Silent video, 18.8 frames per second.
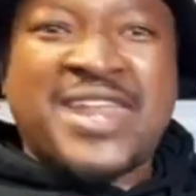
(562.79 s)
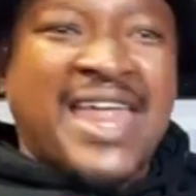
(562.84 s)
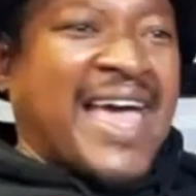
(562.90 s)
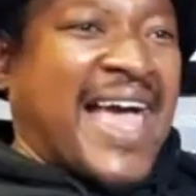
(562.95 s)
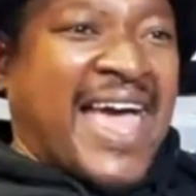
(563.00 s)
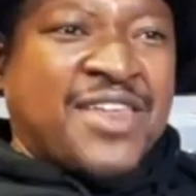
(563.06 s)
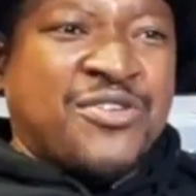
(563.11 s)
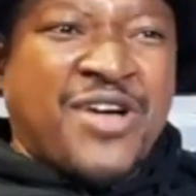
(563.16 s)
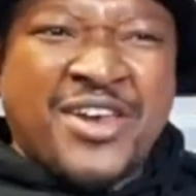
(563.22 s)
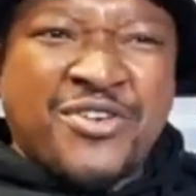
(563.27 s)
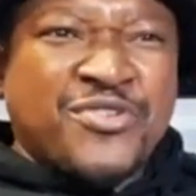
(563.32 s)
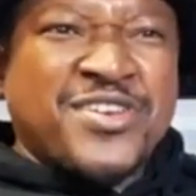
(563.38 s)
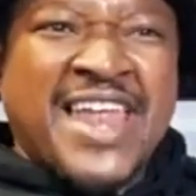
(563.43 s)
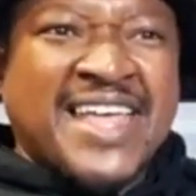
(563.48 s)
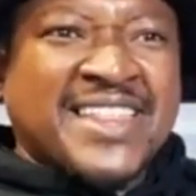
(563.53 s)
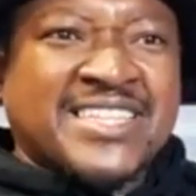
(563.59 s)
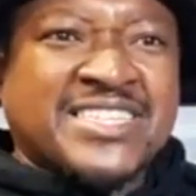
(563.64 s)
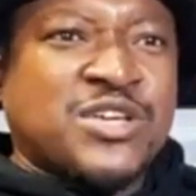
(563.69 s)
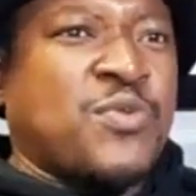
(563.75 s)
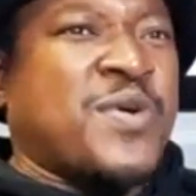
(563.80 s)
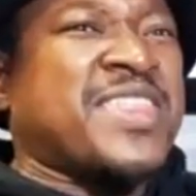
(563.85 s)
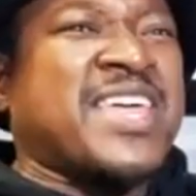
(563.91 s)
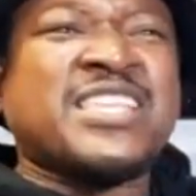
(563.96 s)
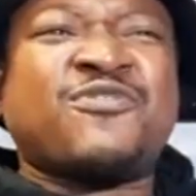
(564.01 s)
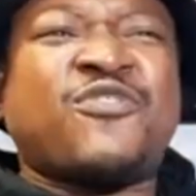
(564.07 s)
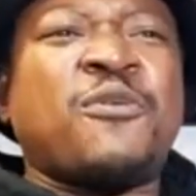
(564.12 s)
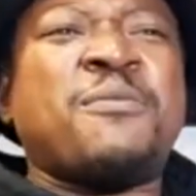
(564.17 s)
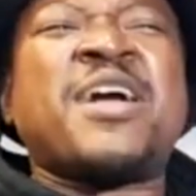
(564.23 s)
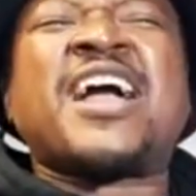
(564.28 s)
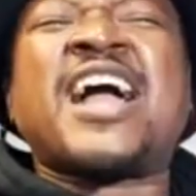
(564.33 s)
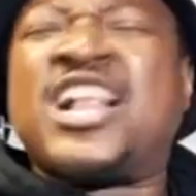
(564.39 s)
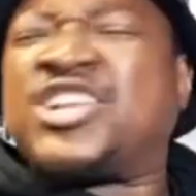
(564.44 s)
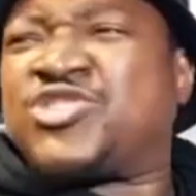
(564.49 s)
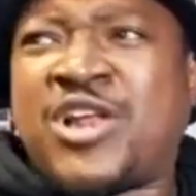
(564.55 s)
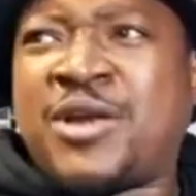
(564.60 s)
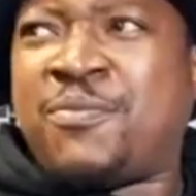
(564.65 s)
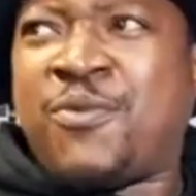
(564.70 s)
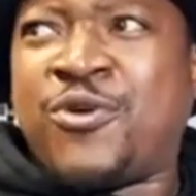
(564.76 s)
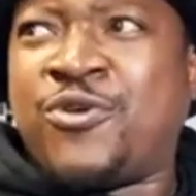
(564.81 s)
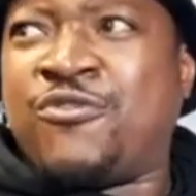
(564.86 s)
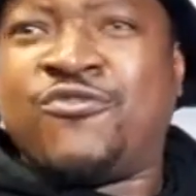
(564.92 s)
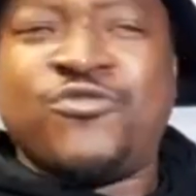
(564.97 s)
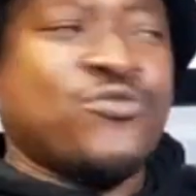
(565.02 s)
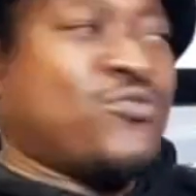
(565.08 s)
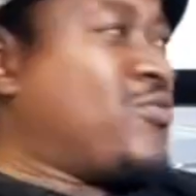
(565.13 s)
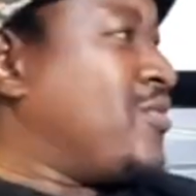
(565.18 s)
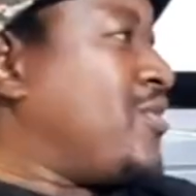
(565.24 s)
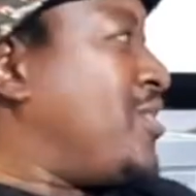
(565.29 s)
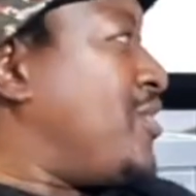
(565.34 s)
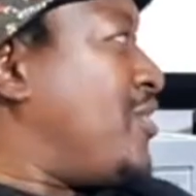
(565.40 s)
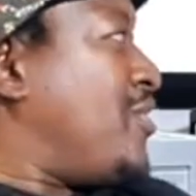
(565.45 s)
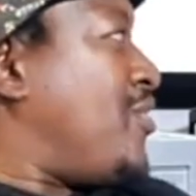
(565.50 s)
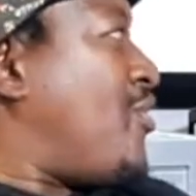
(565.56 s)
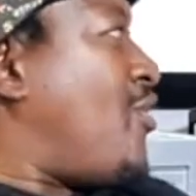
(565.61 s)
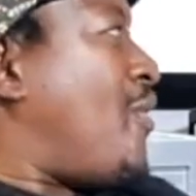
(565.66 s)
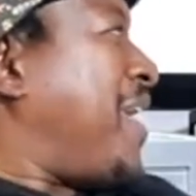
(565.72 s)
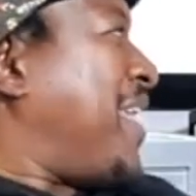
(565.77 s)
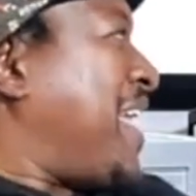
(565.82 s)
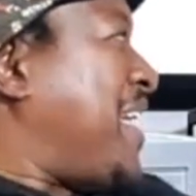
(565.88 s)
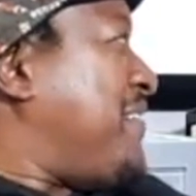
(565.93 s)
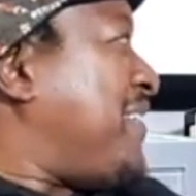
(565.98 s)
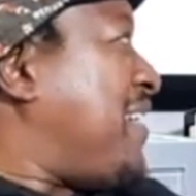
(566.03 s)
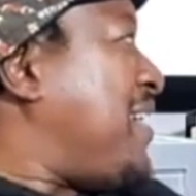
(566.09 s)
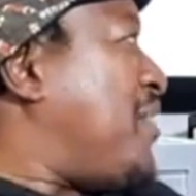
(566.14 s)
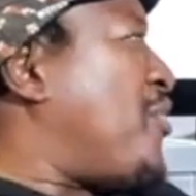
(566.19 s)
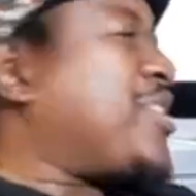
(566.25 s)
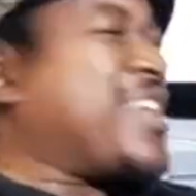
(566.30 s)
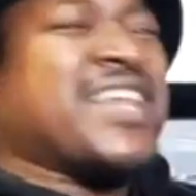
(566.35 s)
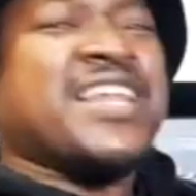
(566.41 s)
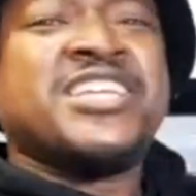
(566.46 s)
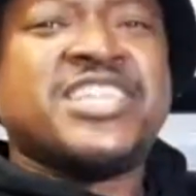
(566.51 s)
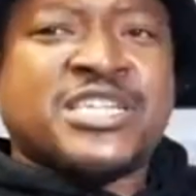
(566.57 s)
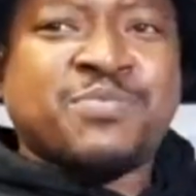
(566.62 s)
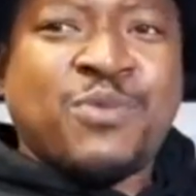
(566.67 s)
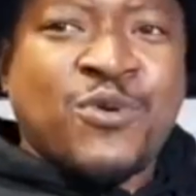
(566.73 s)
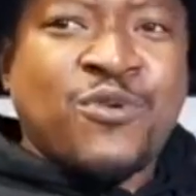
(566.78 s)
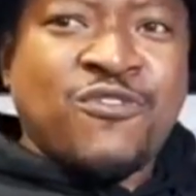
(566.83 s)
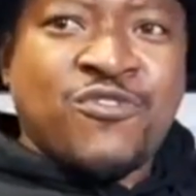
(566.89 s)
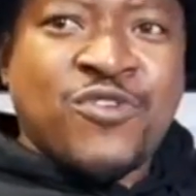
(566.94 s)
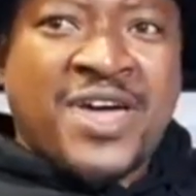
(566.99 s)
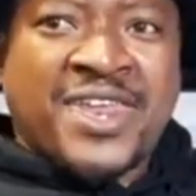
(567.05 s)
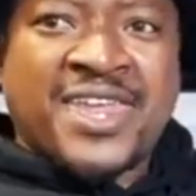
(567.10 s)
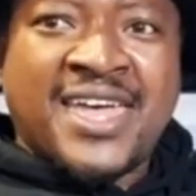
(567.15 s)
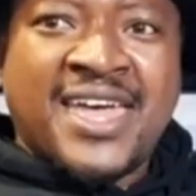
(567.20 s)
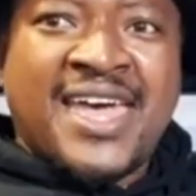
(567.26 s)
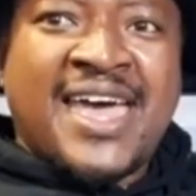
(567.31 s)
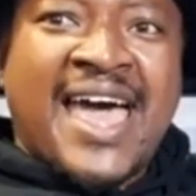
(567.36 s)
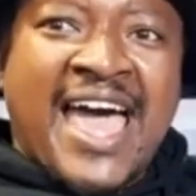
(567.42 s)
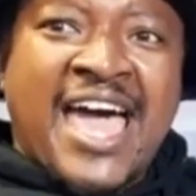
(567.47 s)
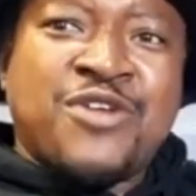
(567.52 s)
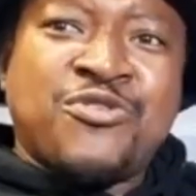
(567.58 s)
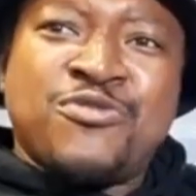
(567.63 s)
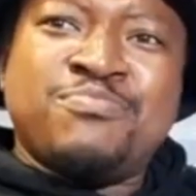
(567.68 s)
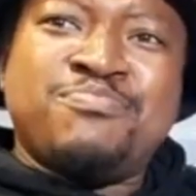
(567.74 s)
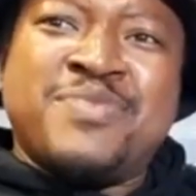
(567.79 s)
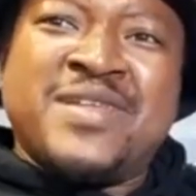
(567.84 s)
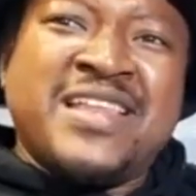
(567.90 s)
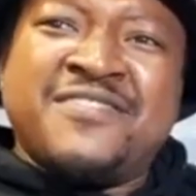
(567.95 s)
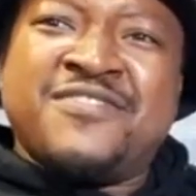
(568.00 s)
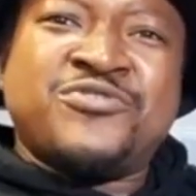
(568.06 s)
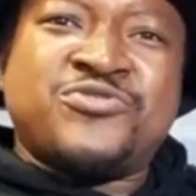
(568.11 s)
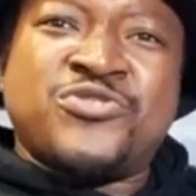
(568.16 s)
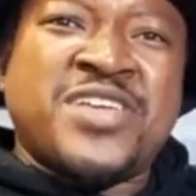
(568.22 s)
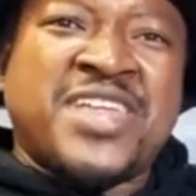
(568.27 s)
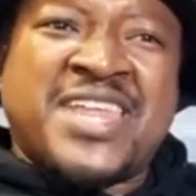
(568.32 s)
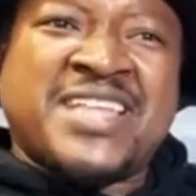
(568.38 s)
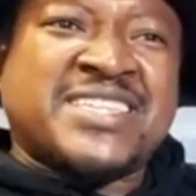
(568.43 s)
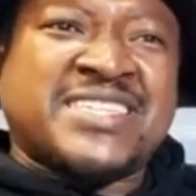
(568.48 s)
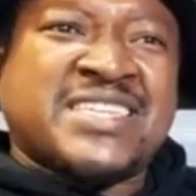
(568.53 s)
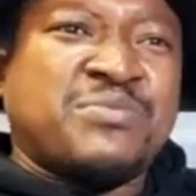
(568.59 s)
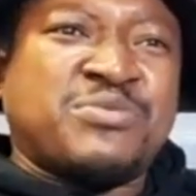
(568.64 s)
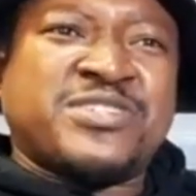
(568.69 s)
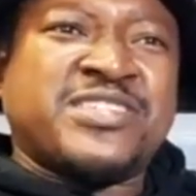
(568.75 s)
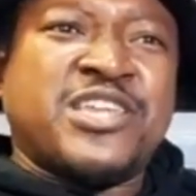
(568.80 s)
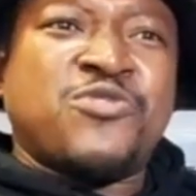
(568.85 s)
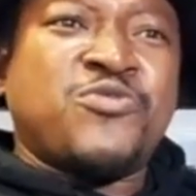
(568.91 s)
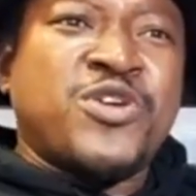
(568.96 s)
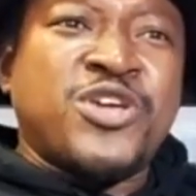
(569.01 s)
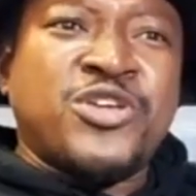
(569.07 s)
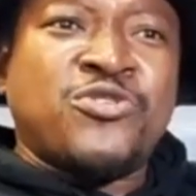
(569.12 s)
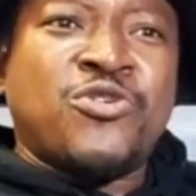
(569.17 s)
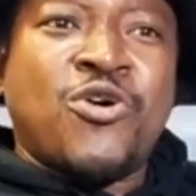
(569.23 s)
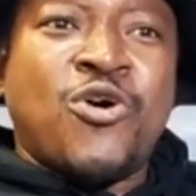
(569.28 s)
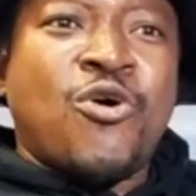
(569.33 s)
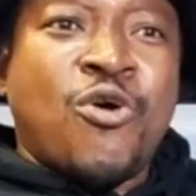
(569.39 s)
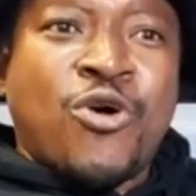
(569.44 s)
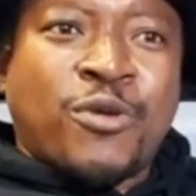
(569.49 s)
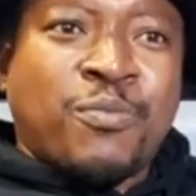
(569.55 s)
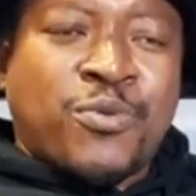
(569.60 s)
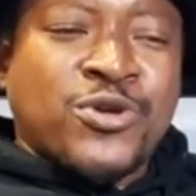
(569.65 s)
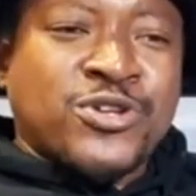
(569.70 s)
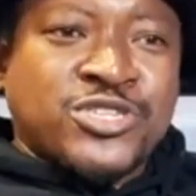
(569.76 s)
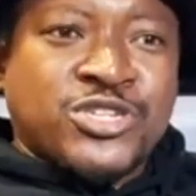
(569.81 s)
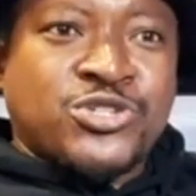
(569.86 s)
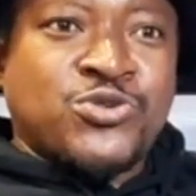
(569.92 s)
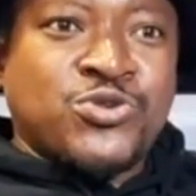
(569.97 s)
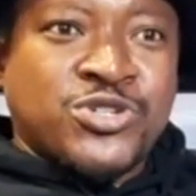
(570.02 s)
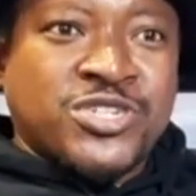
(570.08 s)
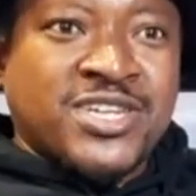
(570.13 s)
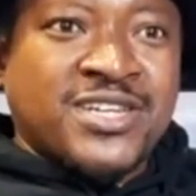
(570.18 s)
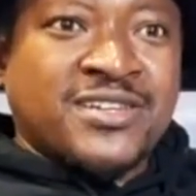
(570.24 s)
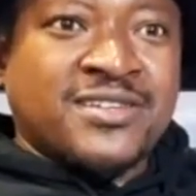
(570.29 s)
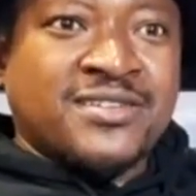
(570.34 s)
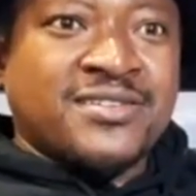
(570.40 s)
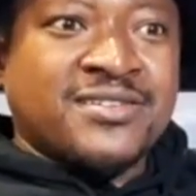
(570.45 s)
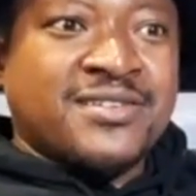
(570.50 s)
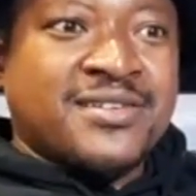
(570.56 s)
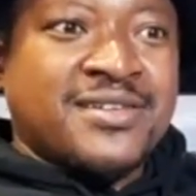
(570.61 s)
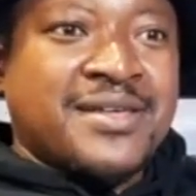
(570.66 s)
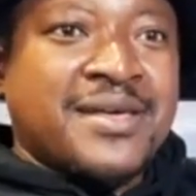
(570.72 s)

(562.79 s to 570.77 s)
But I don't like this thing, whether it's from a cultural point of view, or whatever, or religious point of view. I don't believe in Tunyana as a slave queen or prostitution.